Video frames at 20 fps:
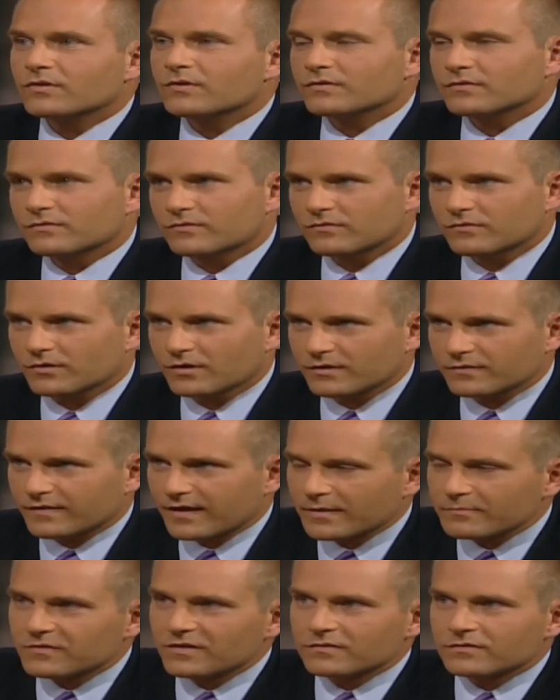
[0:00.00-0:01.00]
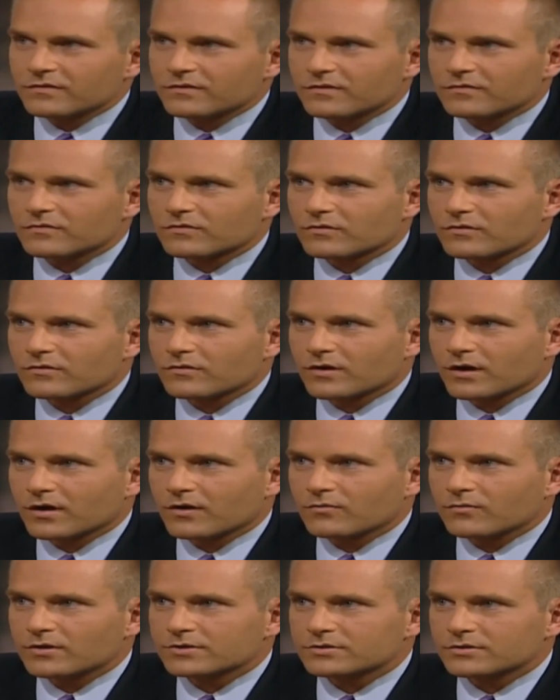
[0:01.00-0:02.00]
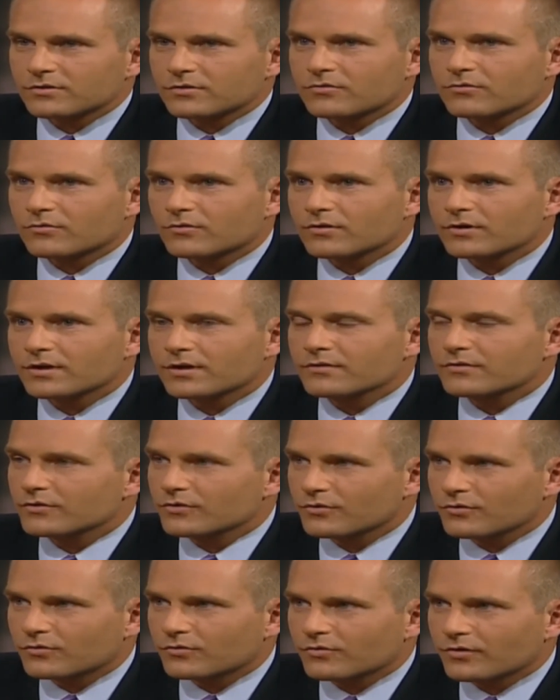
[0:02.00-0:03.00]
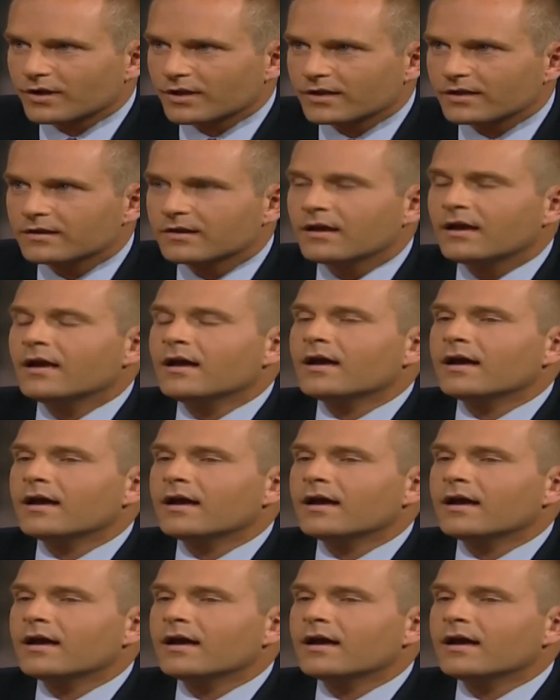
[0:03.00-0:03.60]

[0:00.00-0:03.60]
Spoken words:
He's attempting to assert Russian authority in the Ukraine.